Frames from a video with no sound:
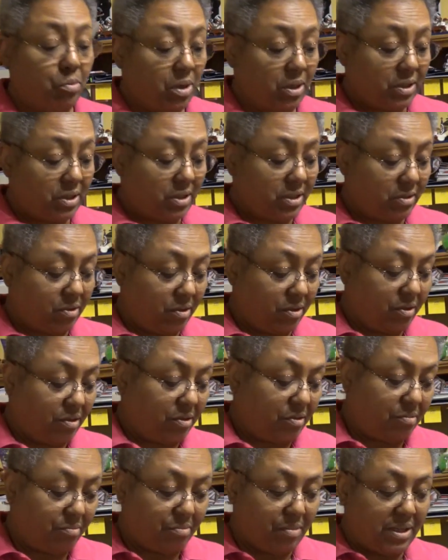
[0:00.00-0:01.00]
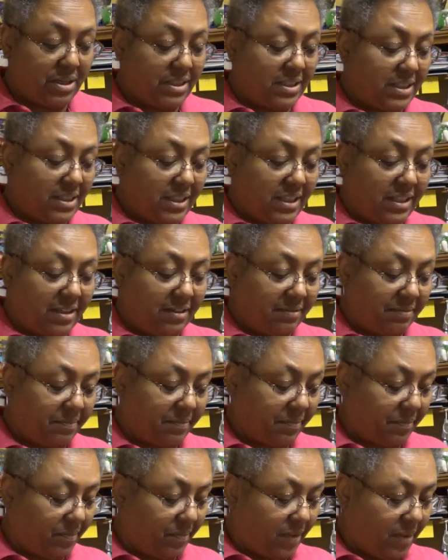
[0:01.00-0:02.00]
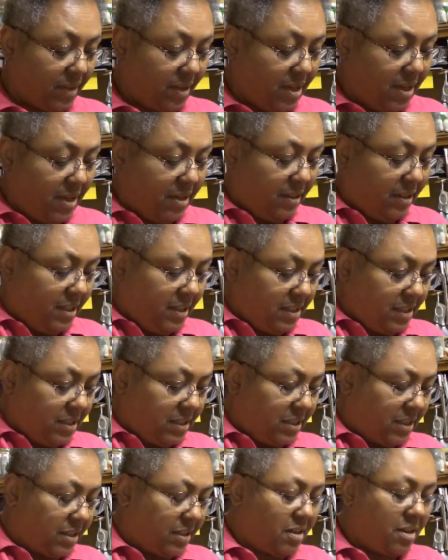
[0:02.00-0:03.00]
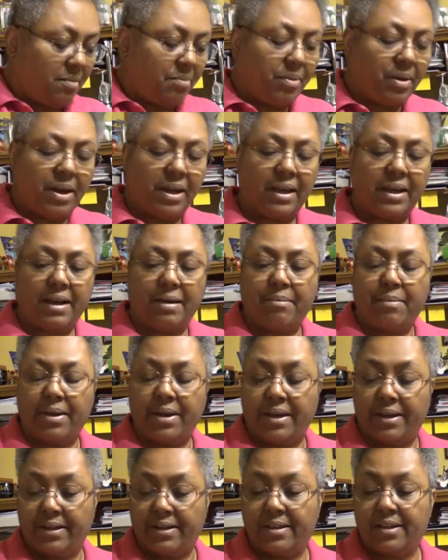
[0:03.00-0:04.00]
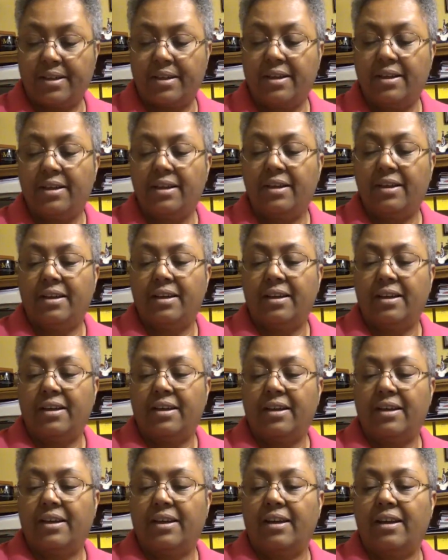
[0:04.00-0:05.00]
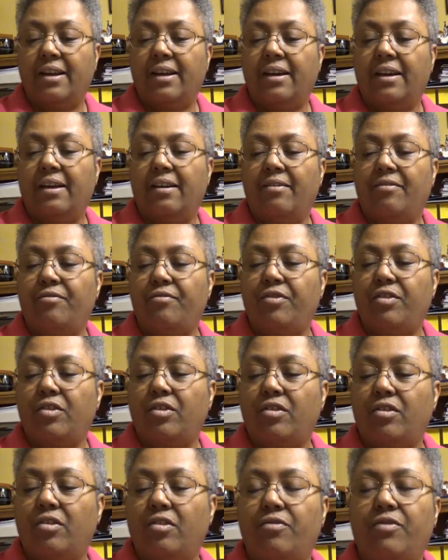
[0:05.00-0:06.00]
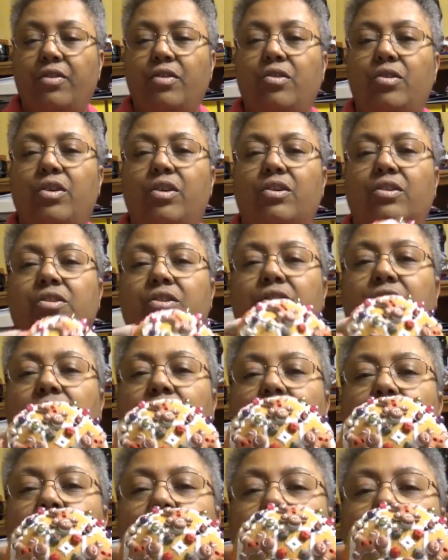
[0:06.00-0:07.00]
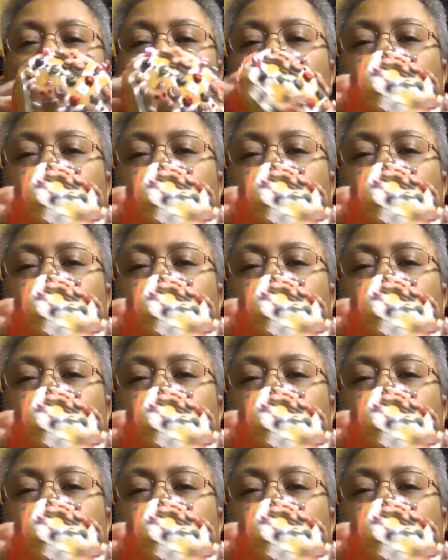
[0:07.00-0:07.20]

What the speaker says: monster may see it. This is a cupcake I made a few years ago.